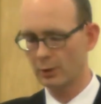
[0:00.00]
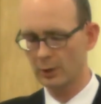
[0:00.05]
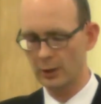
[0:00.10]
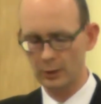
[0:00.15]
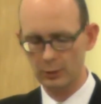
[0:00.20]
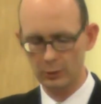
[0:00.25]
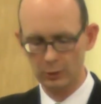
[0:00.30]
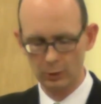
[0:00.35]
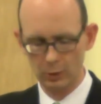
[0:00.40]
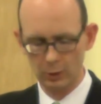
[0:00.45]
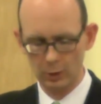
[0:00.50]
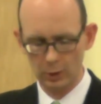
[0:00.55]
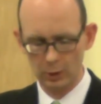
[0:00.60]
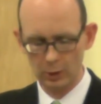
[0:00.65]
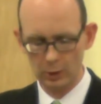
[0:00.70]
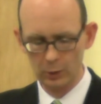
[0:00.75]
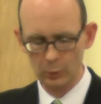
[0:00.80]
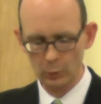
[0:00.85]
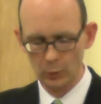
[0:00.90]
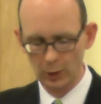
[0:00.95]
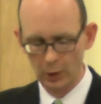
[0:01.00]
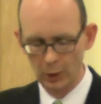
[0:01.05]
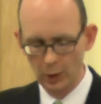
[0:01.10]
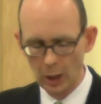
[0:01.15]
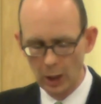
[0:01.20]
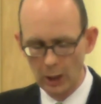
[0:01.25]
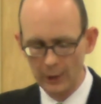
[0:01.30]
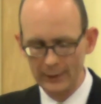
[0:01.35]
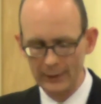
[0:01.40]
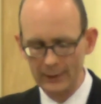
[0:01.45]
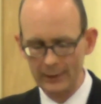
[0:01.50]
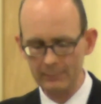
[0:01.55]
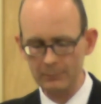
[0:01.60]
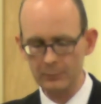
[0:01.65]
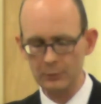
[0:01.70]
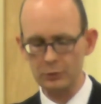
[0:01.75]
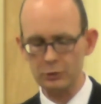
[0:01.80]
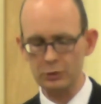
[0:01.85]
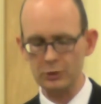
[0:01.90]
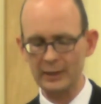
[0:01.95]
that God will allow
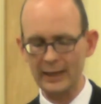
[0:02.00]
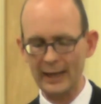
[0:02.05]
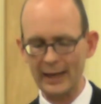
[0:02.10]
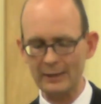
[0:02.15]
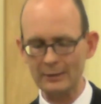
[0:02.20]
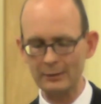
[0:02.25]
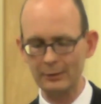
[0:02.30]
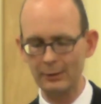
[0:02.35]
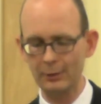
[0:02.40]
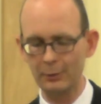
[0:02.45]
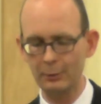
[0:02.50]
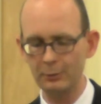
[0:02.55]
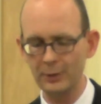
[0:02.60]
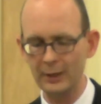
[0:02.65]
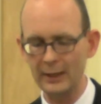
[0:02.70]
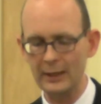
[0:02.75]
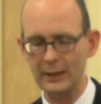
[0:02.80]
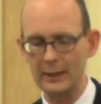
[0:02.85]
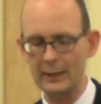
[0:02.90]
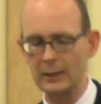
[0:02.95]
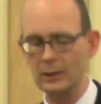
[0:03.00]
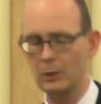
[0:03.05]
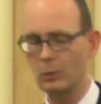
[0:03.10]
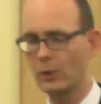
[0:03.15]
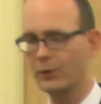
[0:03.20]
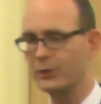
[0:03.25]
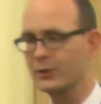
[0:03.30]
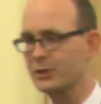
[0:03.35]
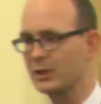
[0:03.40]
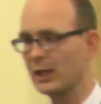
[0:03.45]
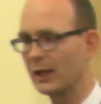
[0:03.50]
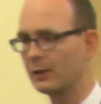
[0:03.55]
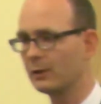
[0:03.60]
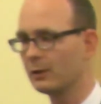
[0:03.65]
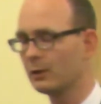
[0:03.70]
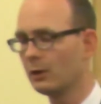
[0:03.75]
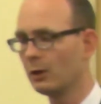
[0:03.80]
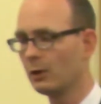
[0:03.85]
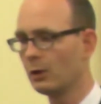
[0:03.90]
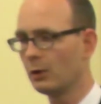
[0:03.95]
him to get away with
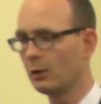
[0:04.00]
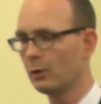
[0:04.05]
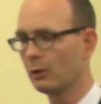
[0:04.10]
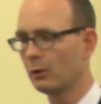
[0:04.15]
sin